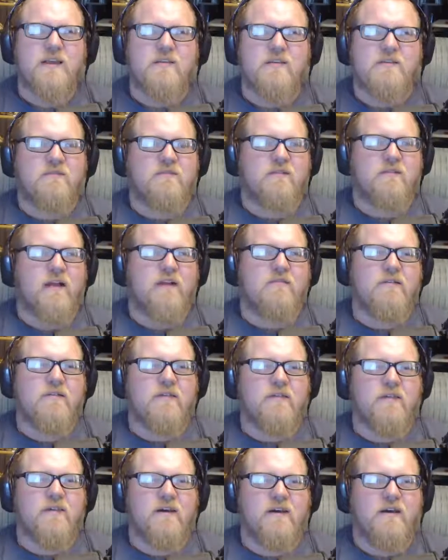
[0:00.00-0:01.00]
nothing wrong
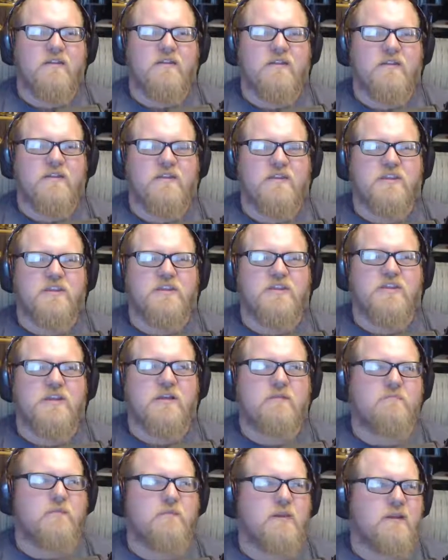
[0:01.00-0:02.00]
with the
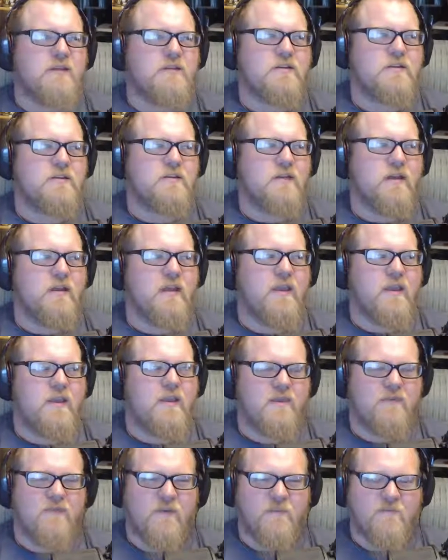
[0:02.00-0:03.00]
shit Pikachu, aka
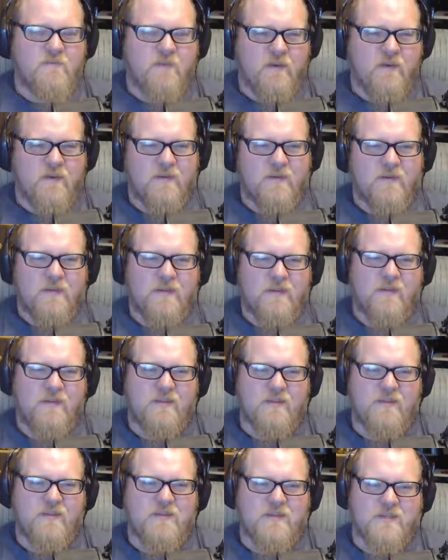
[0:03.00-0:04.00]
Eevee, but
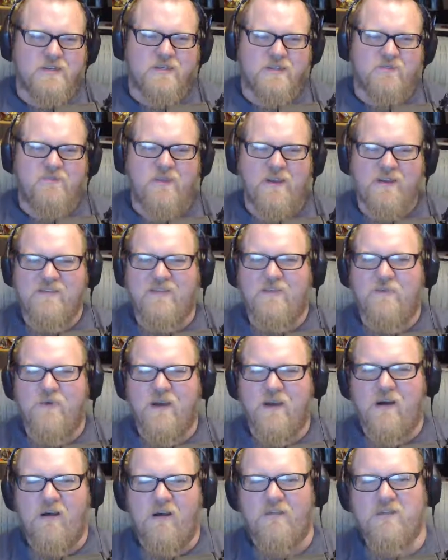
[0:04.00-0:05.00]
just the fact you
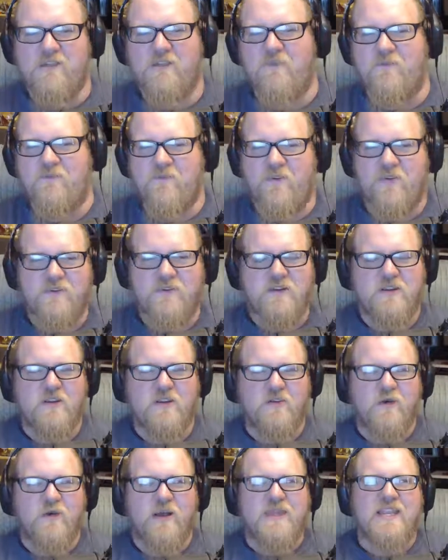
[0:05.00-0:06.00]
want all different versions.
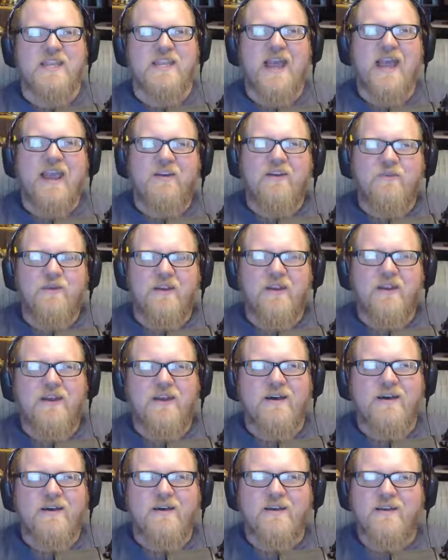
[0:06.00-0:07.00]
You want the
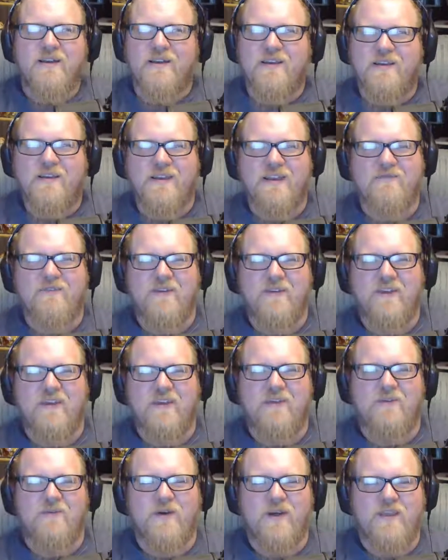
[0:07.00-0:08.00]
diarrhea Eevee.
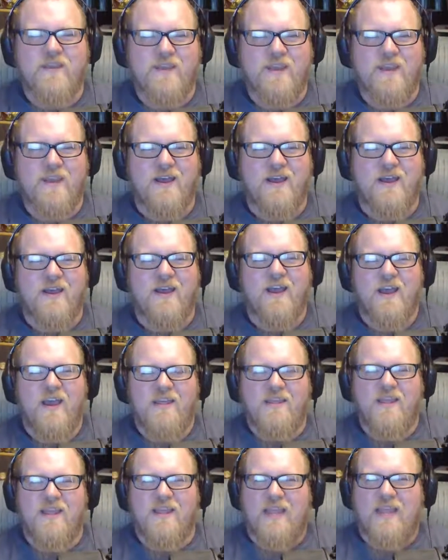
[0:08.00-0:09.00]
You want the
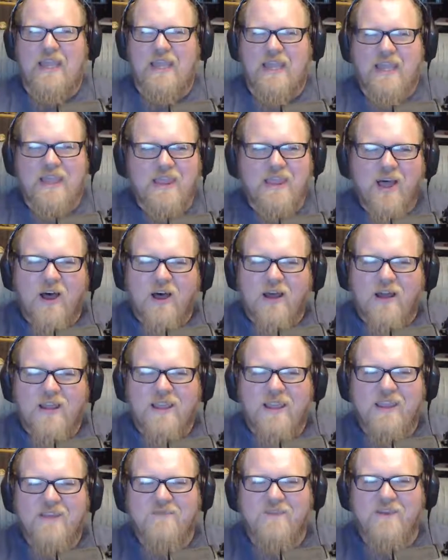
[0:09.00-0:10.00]
Lincoln Log
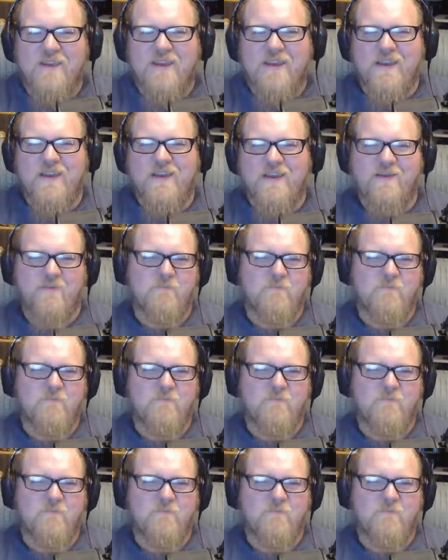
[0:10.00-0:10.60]
Eevee.